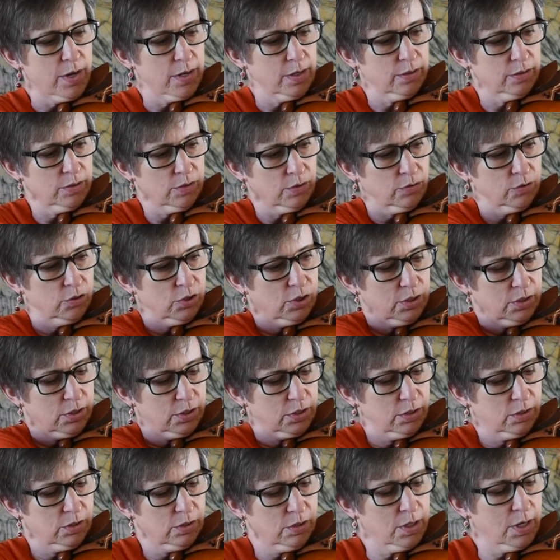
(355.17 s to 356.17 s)
So
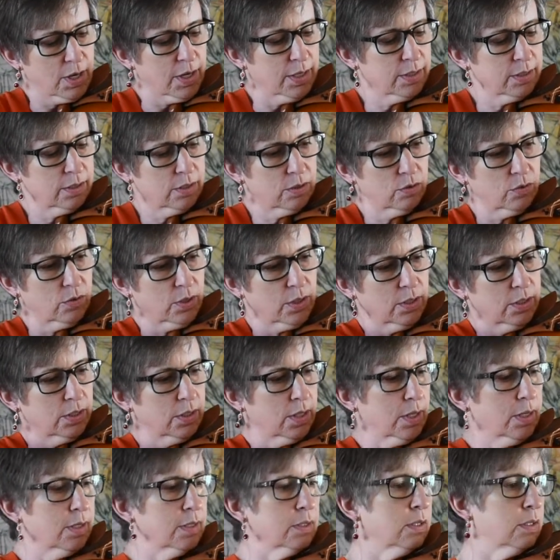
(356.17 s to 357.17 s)
just a nice straight
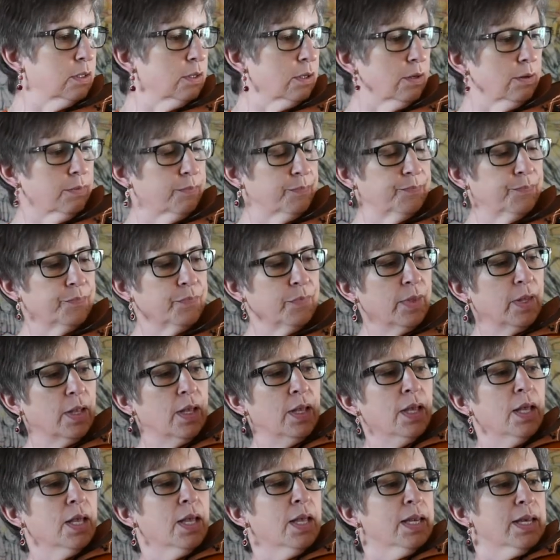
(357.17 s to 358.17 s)
line
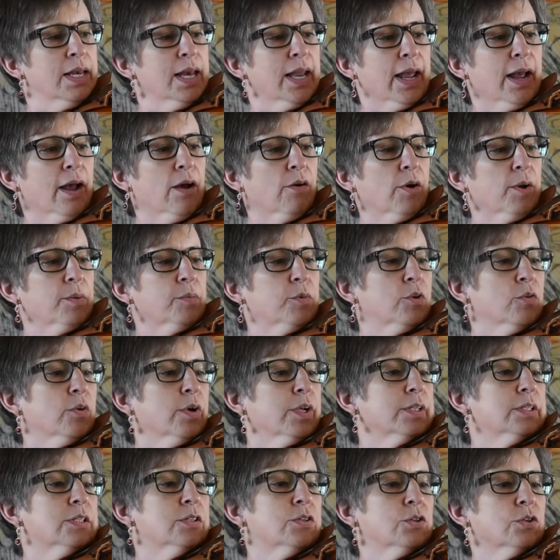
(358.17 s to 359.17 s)
there. Now I'm
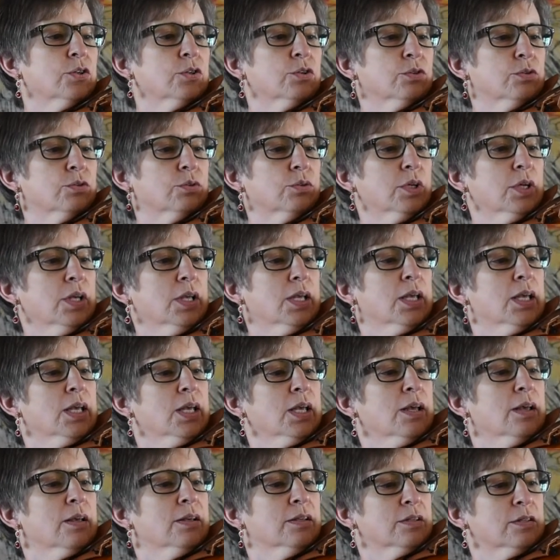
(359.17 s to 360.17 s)
going to
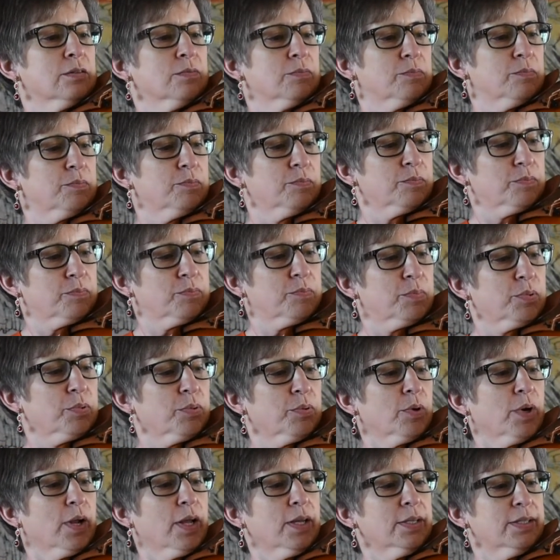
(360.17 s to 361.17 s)

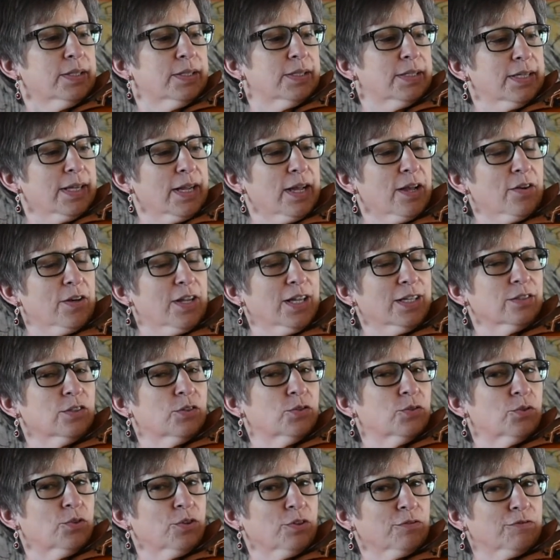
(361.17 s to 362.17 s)
press down and
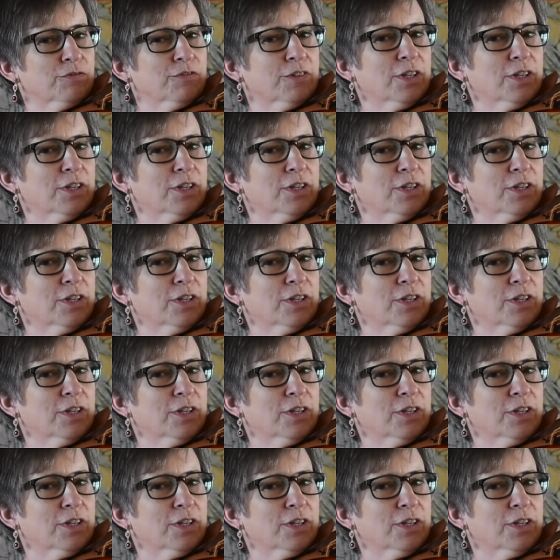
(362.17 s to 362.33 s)
sort of